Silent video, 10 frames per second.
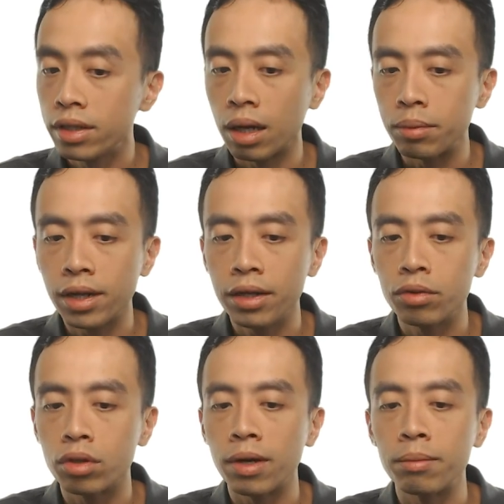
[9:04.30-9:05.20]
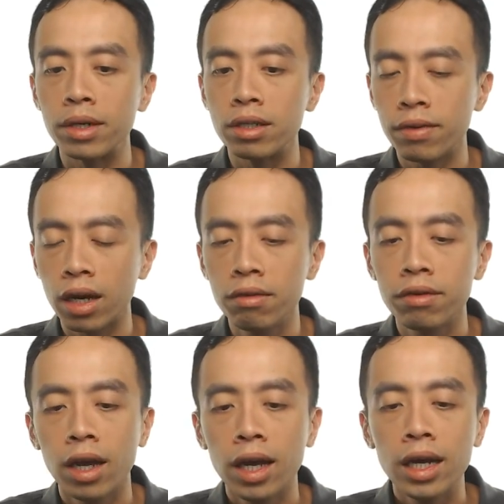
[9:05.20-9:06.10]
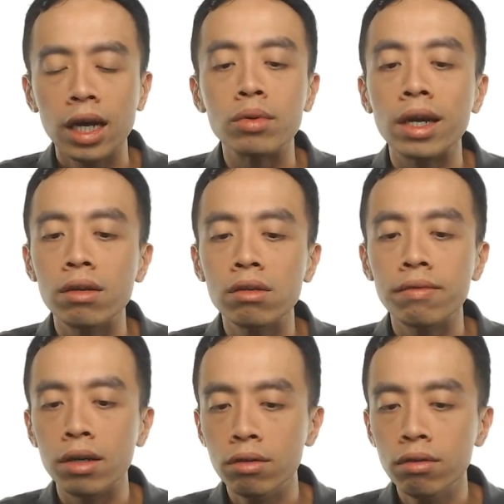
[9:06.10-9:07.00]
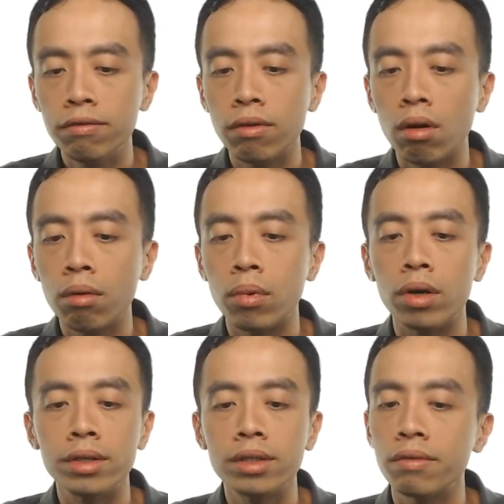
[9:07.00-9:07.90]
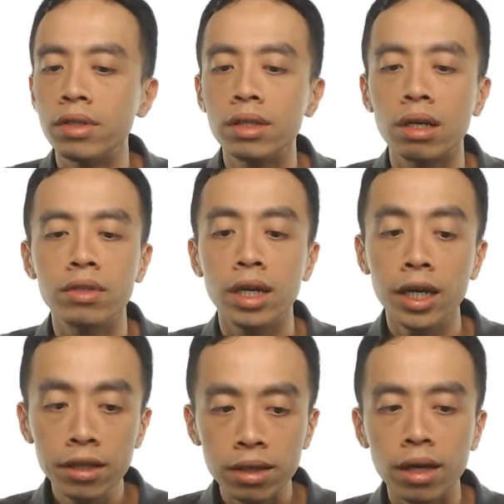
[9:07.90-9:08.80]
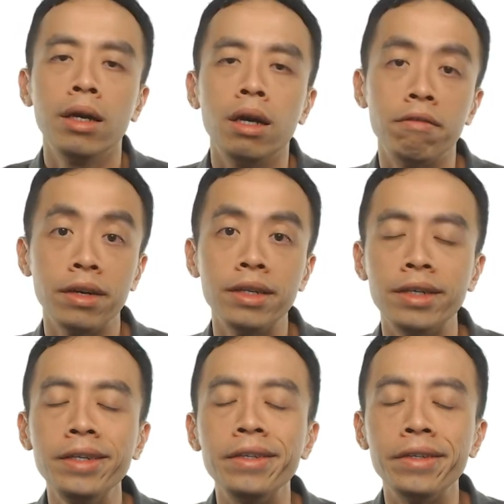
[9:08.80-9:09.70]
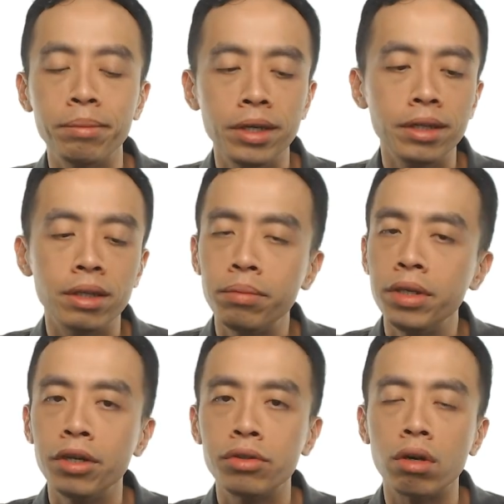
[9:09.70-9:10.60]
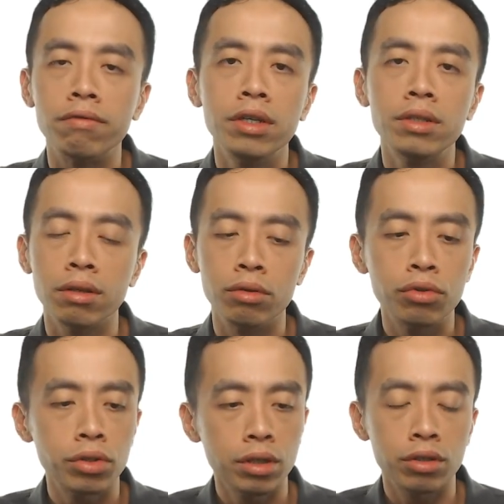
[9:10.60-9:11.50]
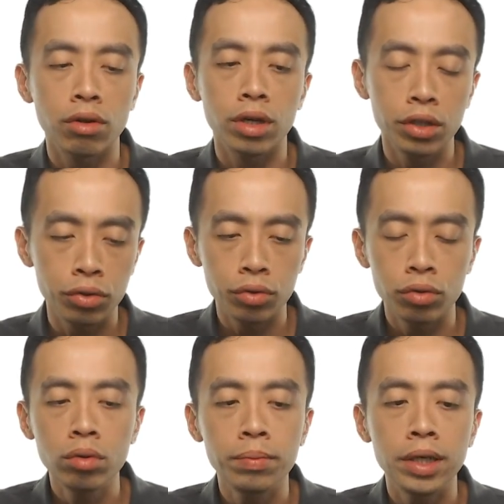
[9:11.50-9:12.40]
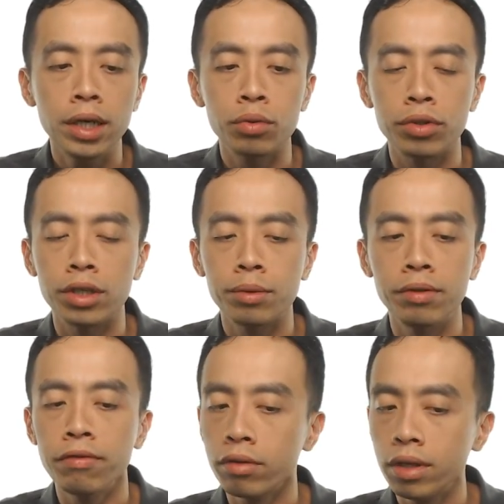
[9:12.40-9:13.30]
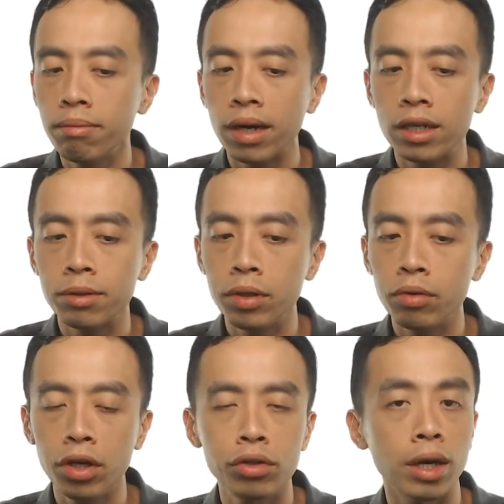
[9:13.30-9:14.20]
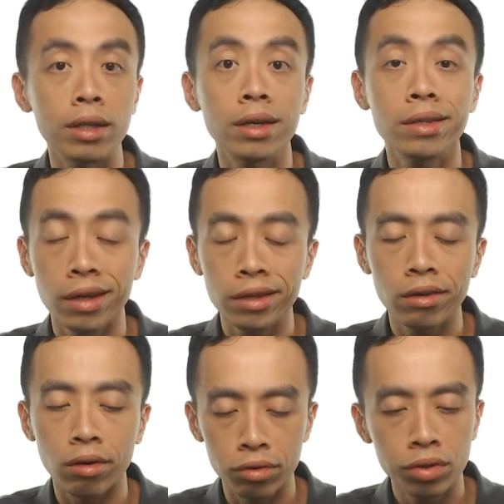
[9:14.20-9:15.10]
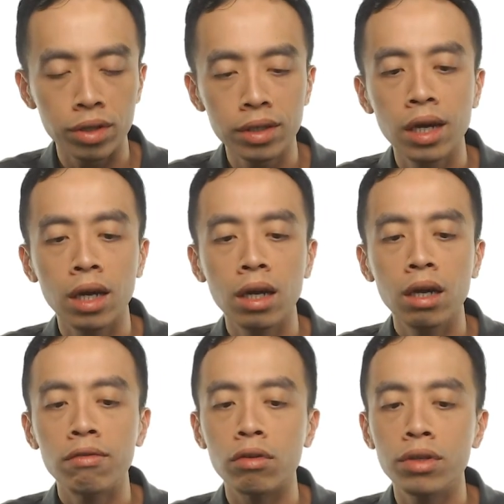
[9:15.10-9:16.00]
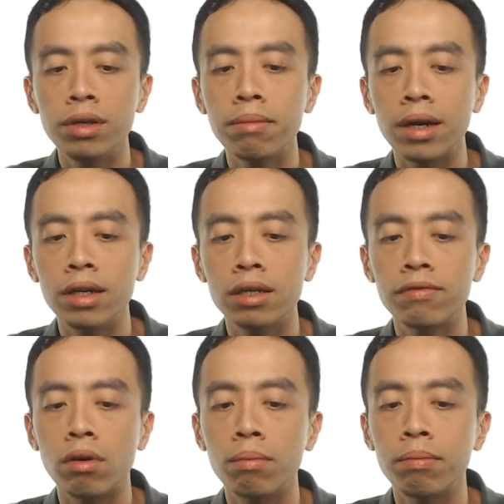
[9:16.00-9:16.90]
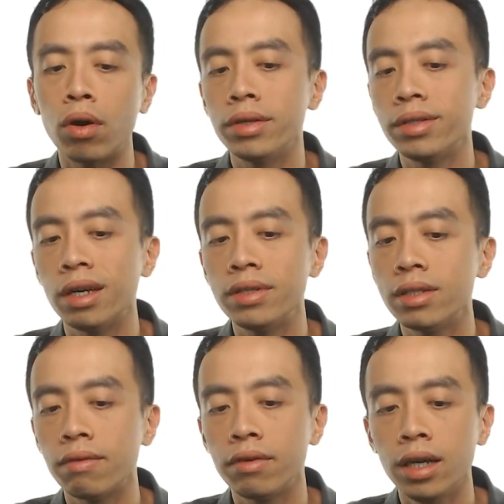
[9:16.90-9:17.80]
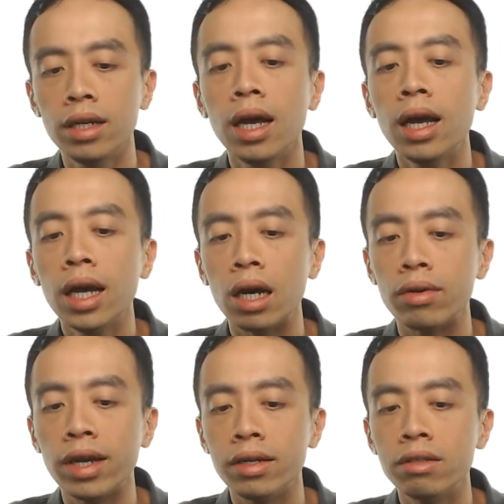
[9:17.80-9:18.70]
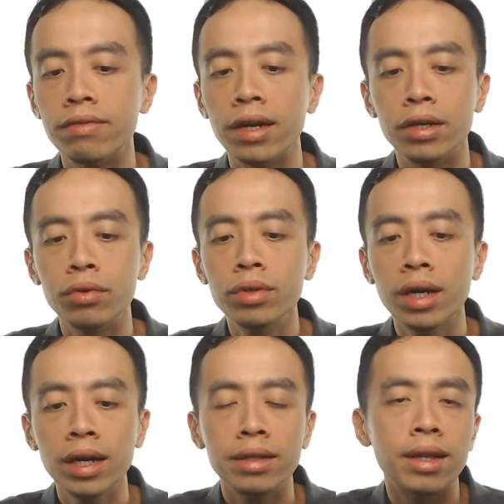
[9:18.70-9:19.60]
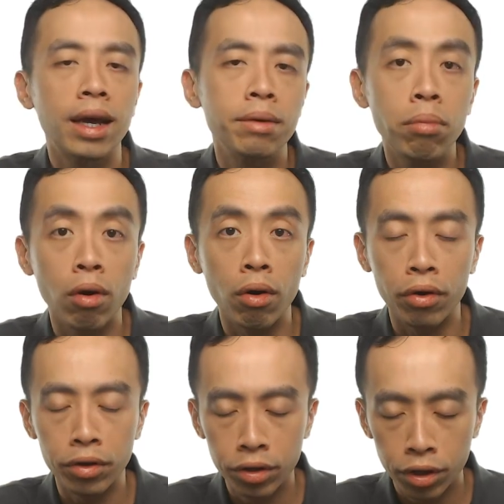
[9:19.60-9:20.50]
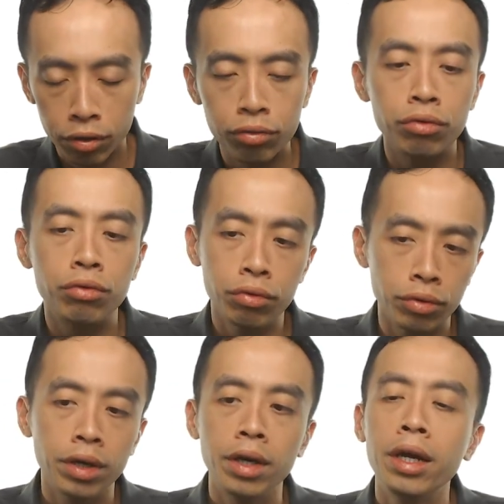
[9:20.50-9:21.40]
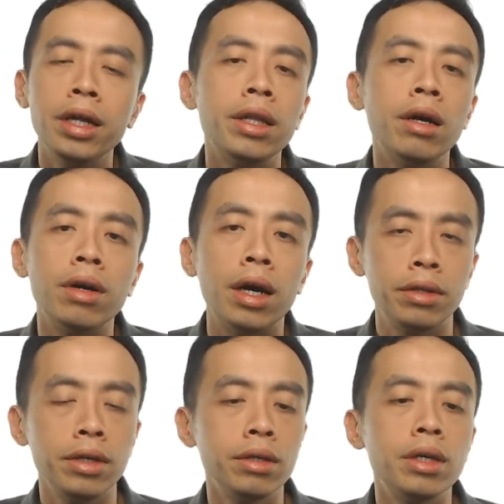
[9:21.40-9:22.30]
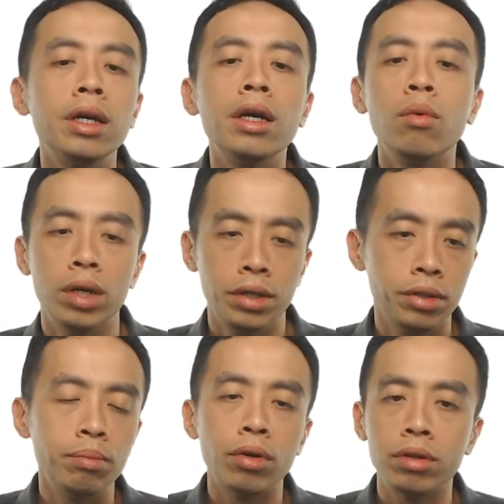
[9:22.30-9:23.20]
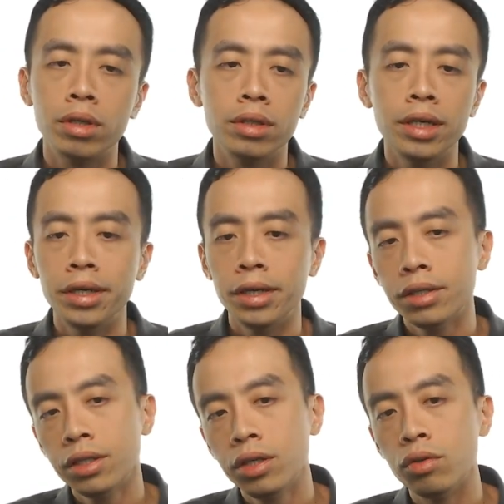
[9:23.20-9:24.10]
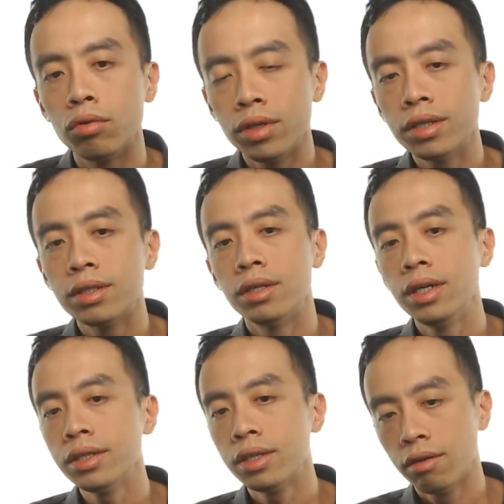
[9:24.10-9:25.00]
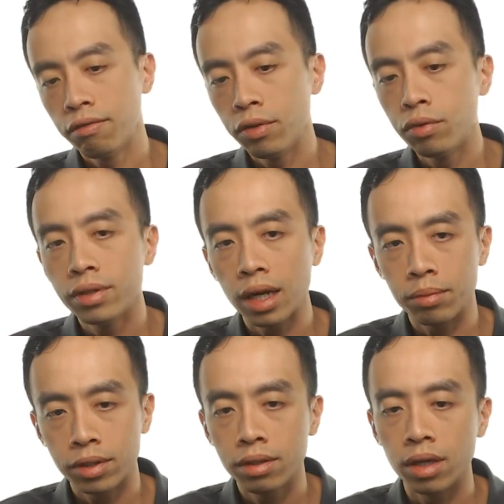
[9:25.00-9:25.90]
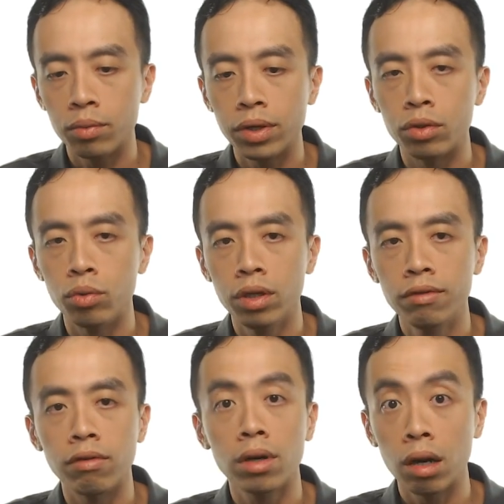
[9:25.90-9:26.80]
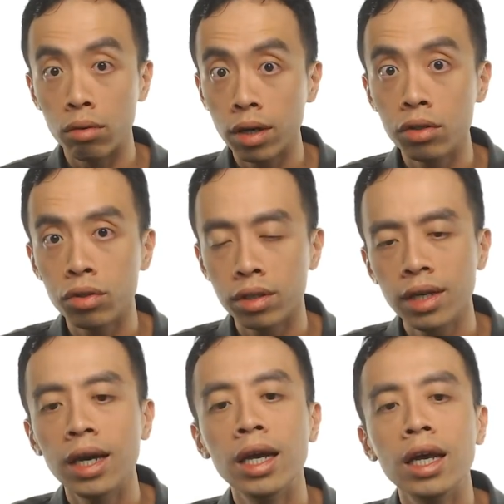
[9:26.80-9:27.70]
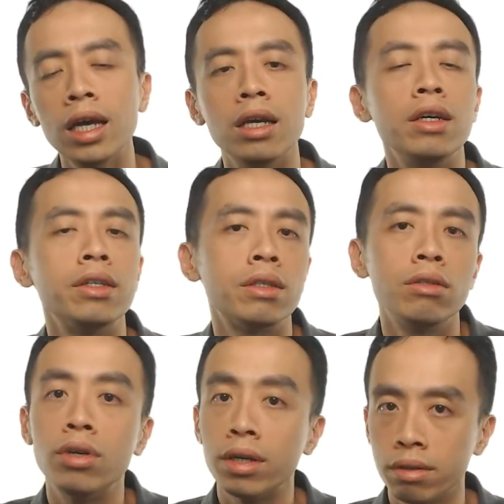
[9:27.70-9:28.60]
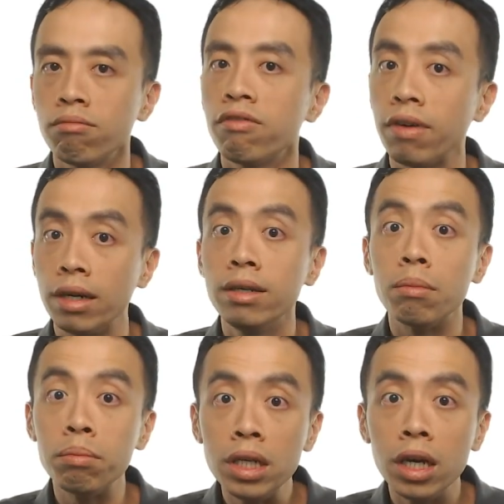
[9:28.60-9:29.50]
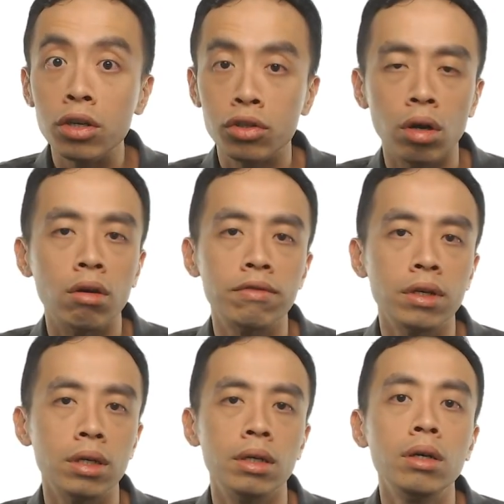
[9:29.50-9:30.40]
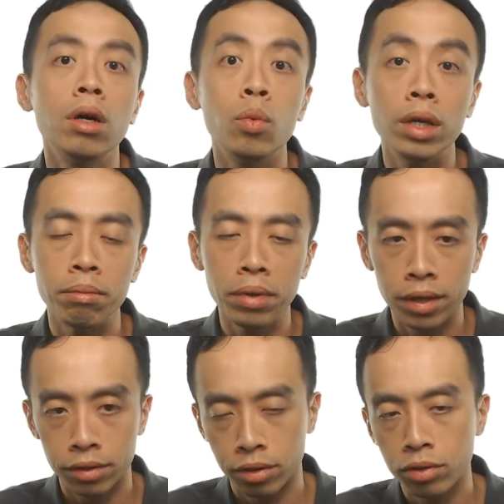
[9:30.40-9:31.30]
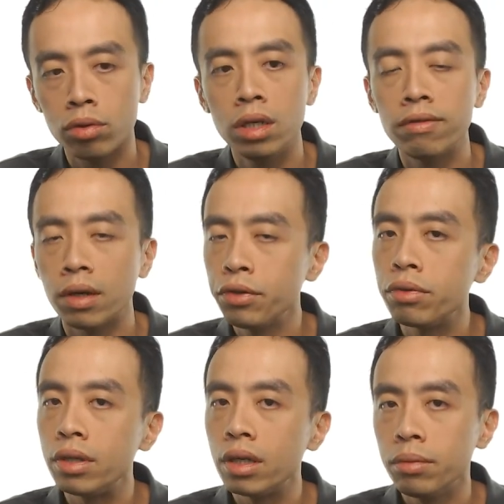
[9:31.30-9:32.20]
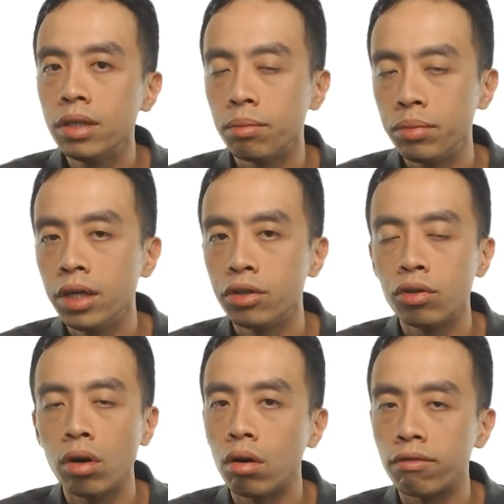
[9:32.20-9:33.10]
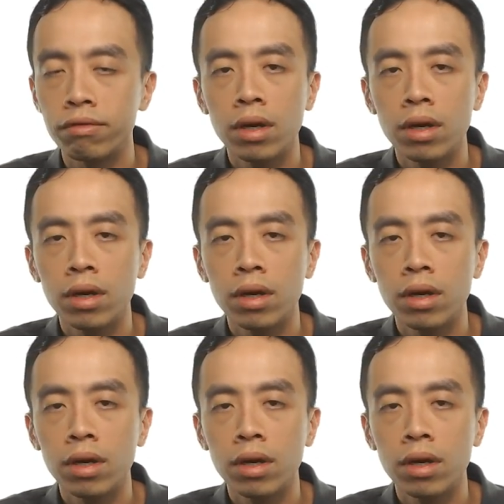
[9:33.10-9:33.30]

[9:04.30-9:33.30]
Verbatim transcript: times 10 to the power minus 5 I will get this value 4.778. And finally, determining the pH of this solution is not an issue. pH will just be 14 minus pOH under standard condition. 14 minus 4.778, I'll get this value 9.22. Now, I think what is important is you notice these few steps that we are doing for calculation it is just finding the pH of a weak base. So if I want to determine the pH of